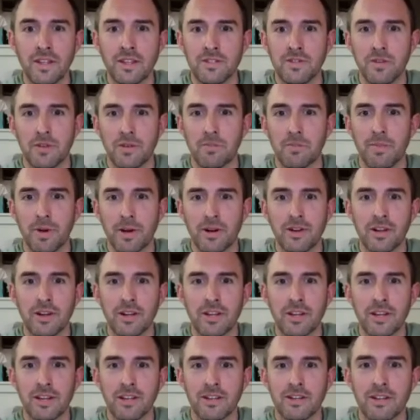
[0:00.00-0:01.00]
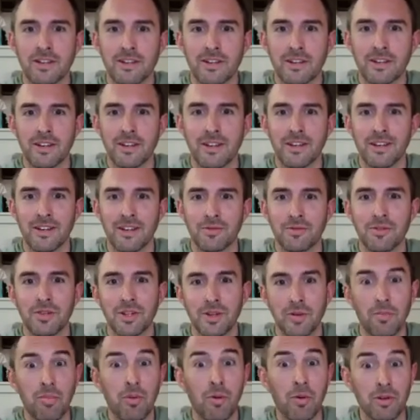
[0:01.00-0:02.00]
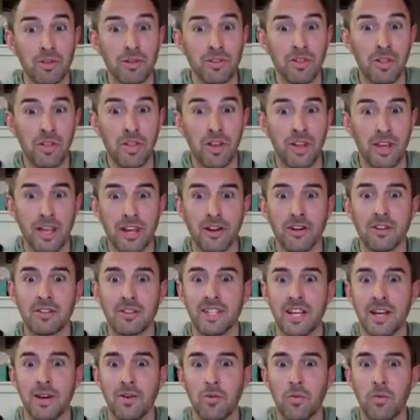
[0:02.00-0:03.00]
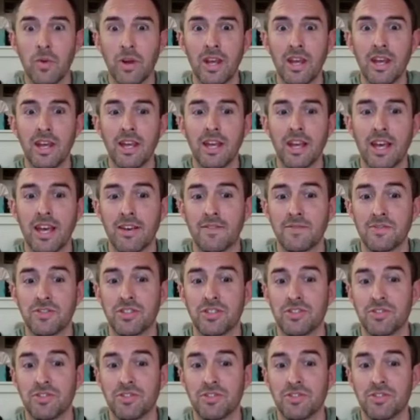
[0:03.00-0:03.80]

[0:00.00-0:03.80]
sort of burying a really important thing here, is that we have